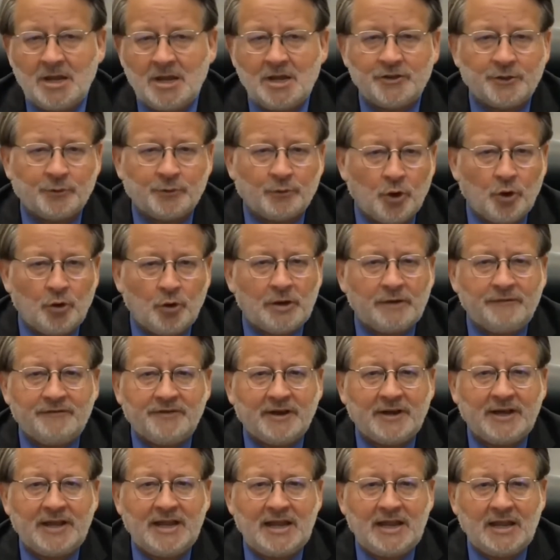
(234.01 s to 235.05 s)
The role of the
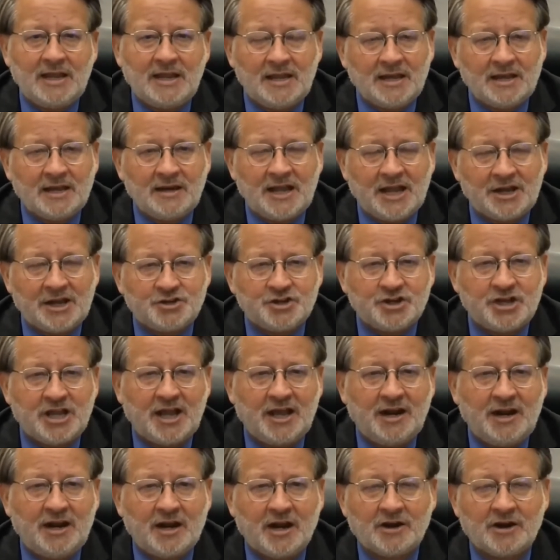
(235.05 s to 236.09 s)
League in
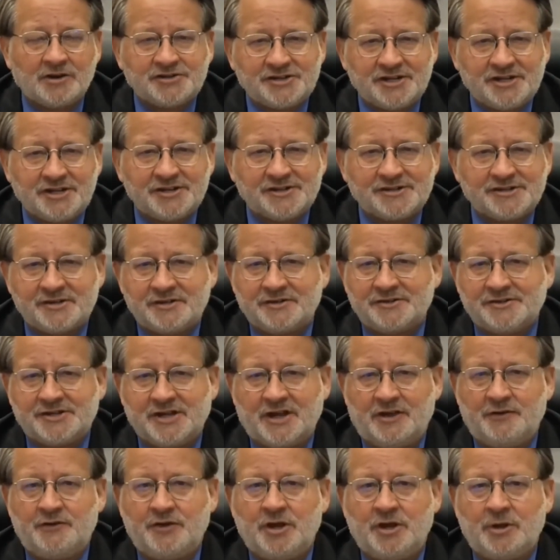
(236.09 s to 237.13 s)
educating our citizens
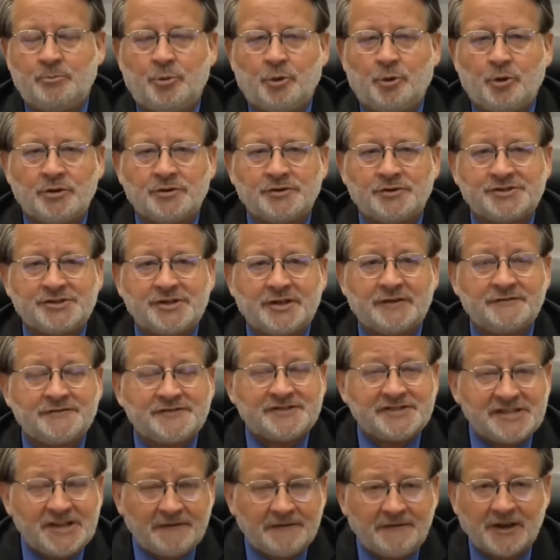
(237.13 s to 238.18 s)
on the importance of
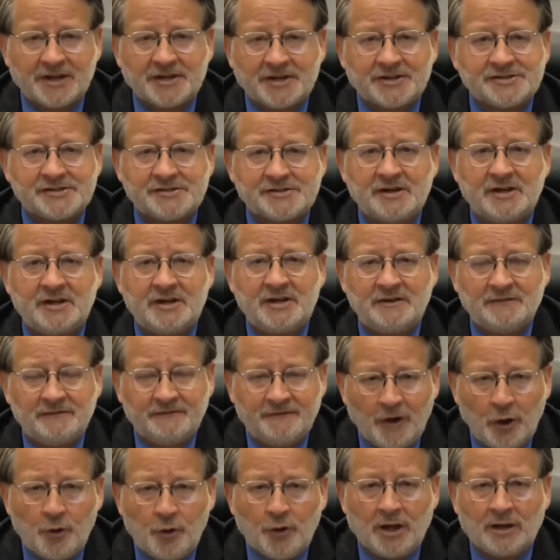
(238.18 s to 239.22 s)
civics,
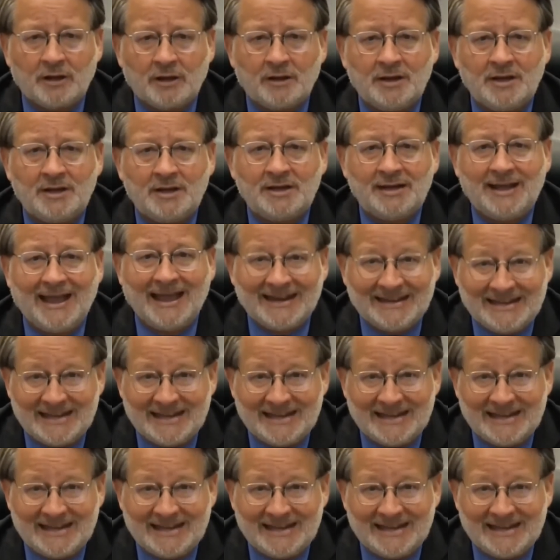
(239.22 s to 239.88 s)
voting, and